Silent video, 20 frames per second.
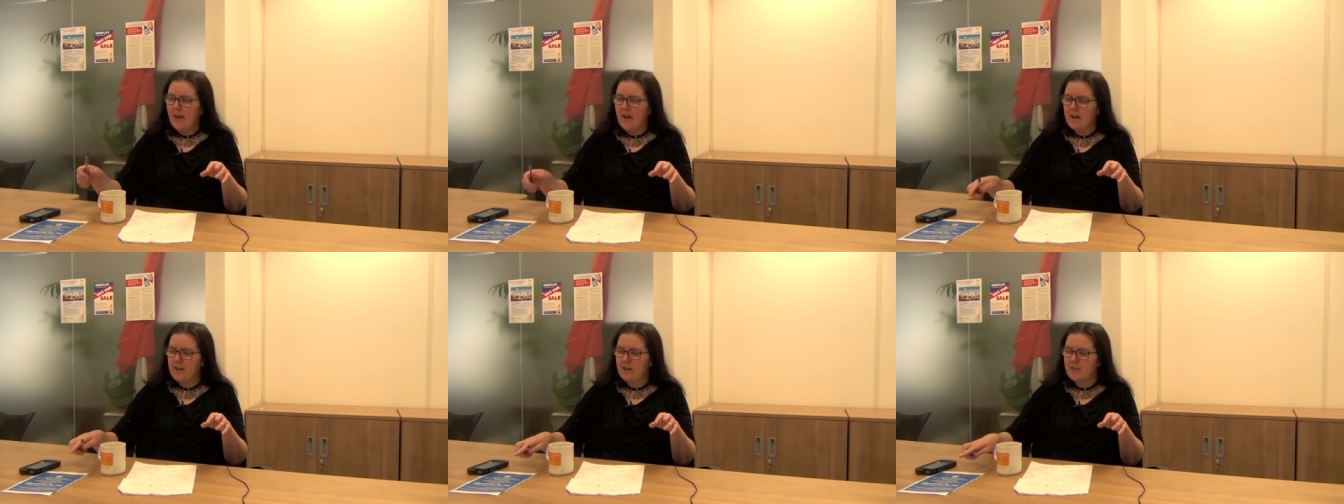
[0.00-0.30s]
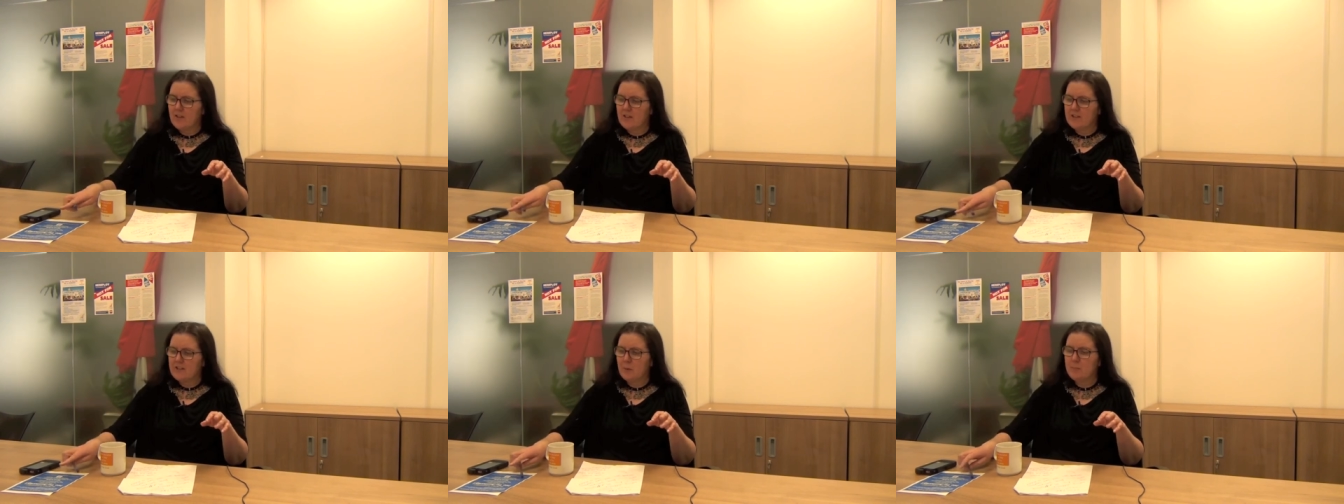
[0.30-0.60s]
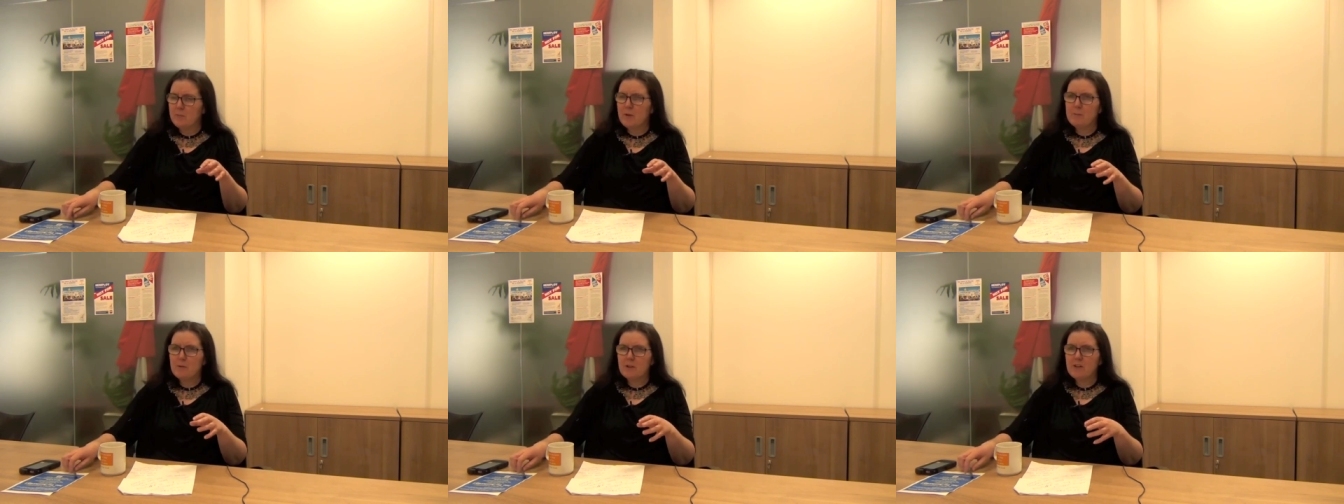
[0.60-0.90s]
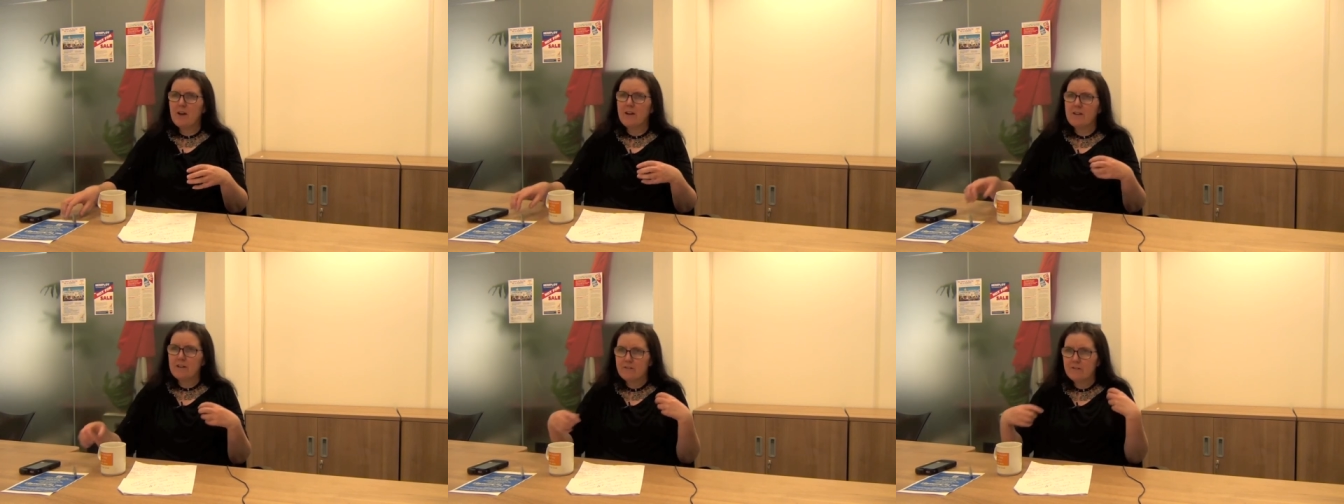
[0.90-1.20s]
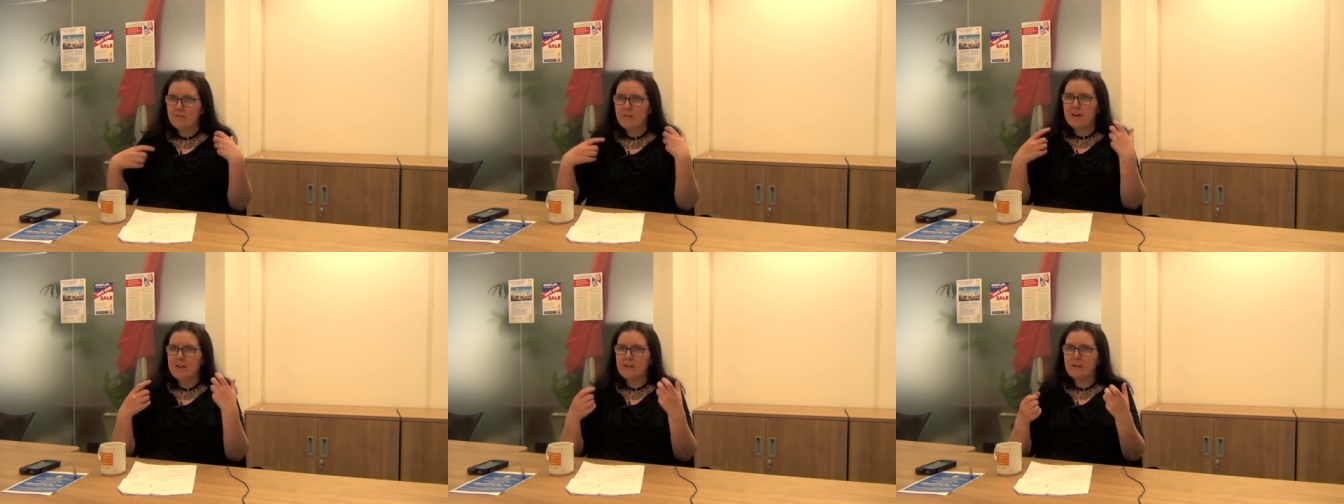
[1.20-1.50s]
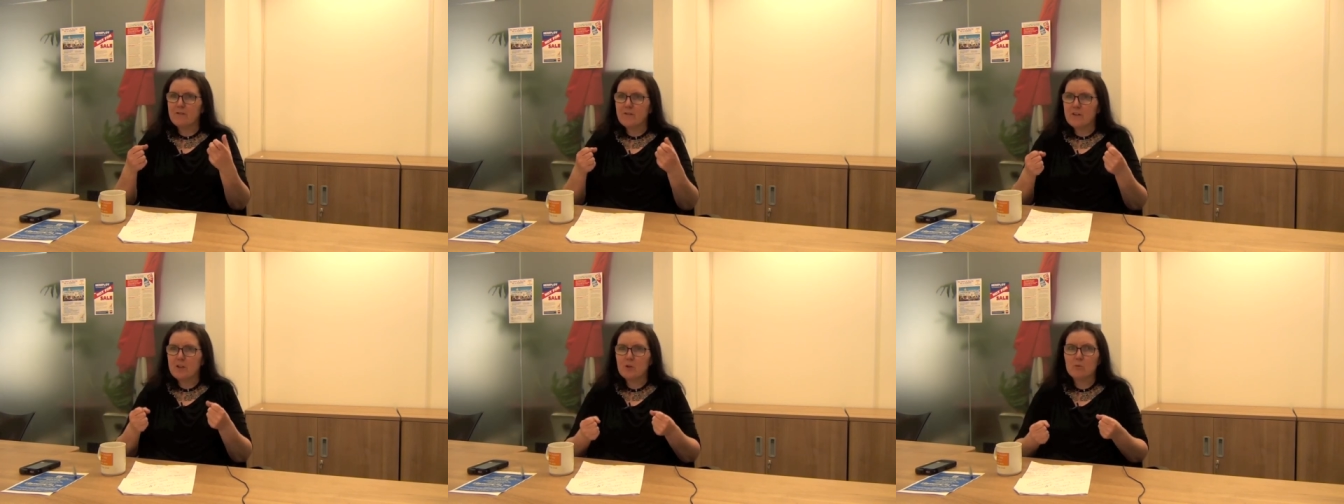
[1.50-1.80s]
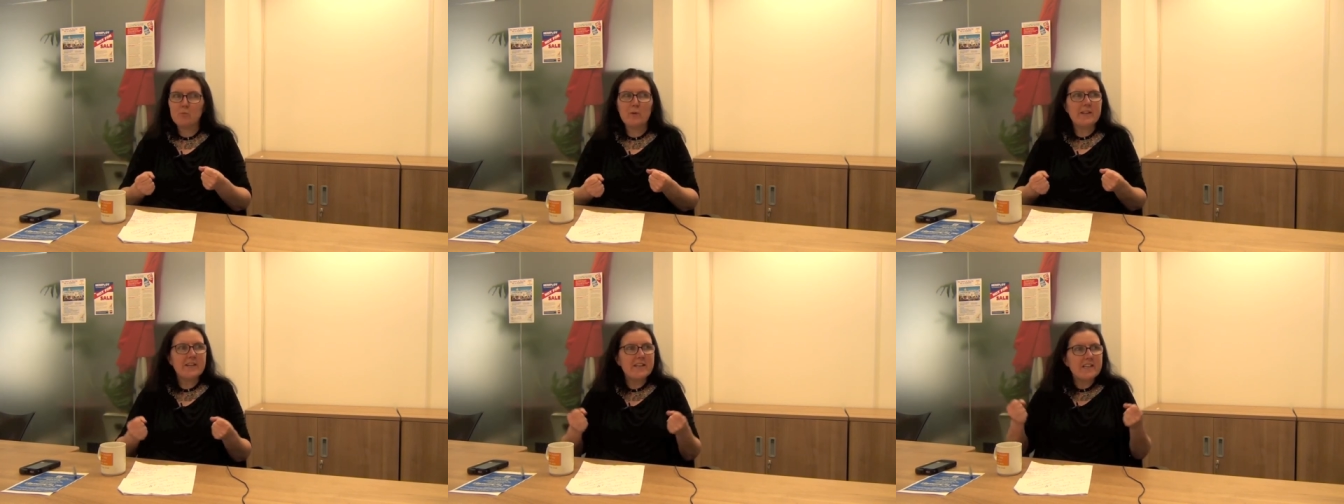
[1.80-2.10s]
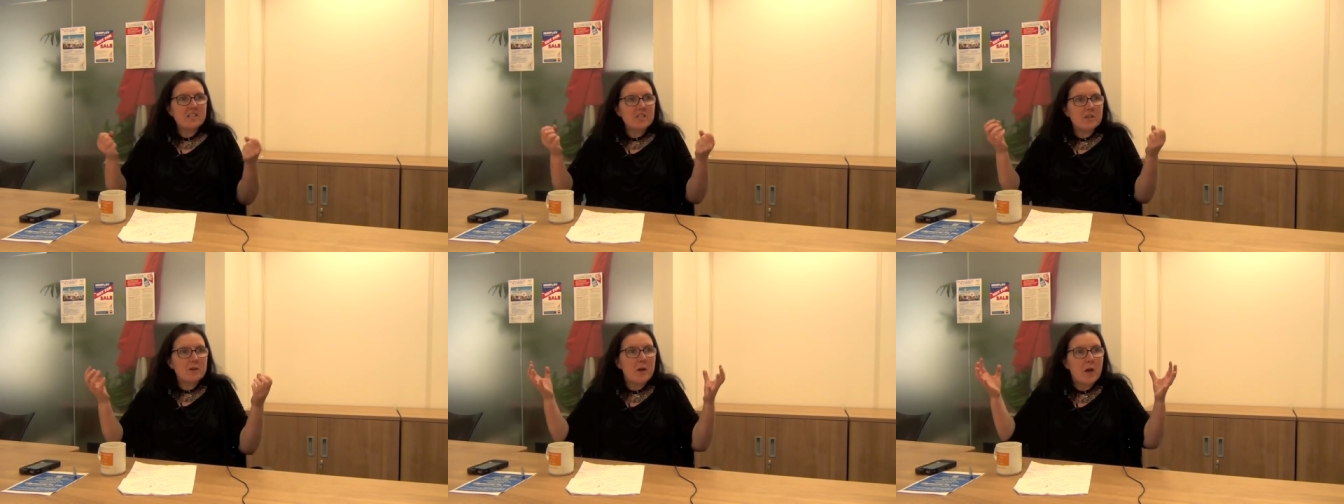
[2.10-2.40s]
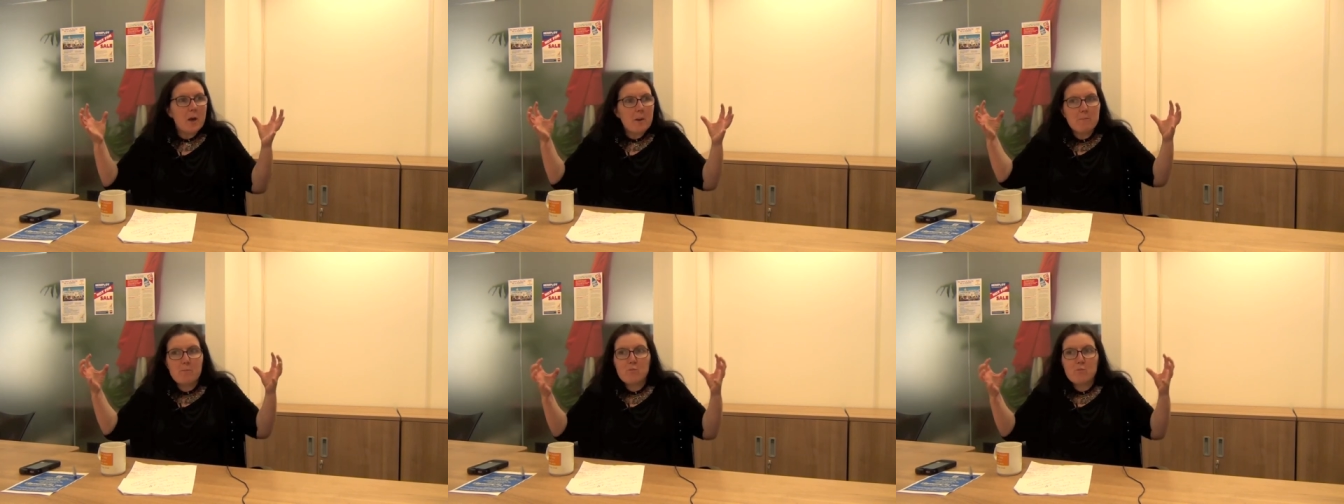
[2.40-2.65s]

and I think that people kind of finally feel we need to